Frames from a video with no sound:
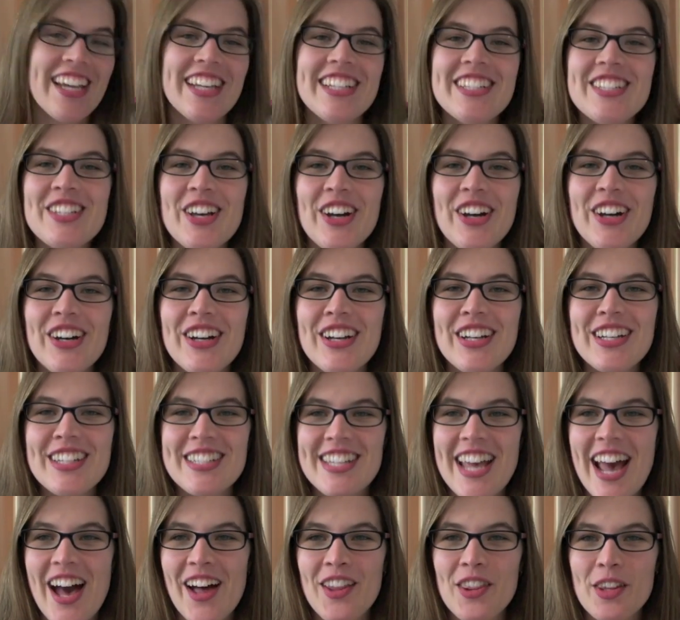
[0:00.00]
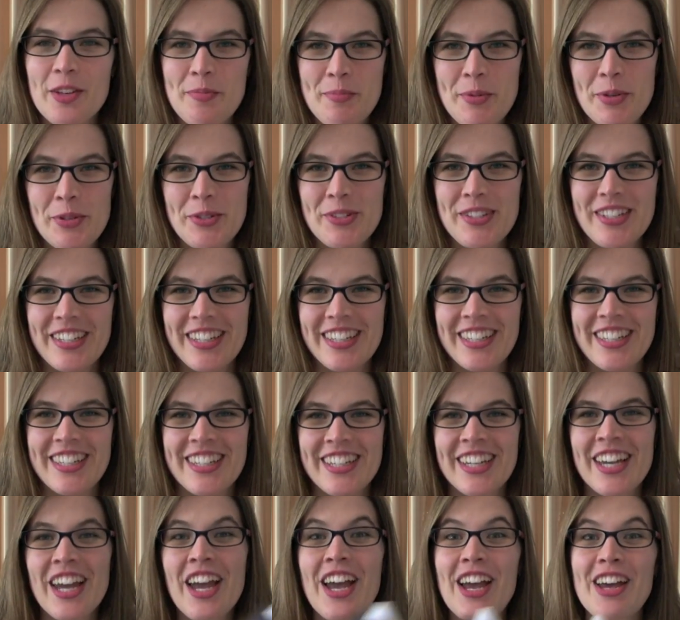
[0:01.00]
He turned down the
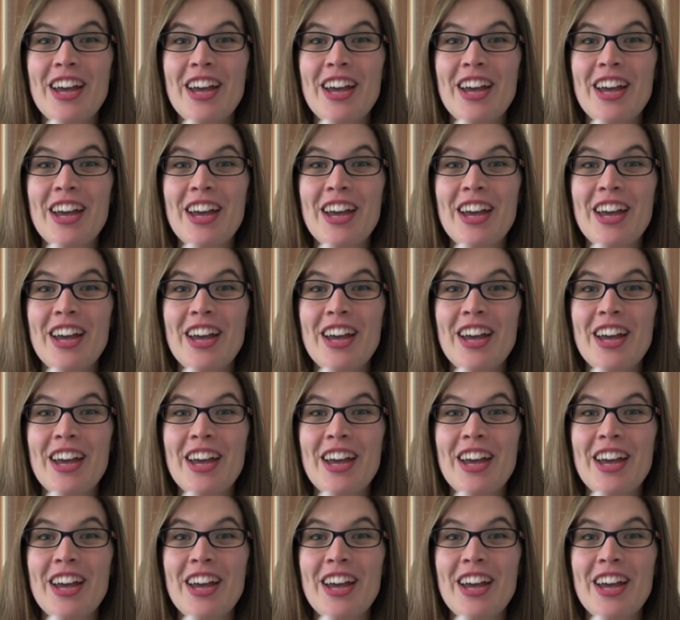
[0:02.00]
music.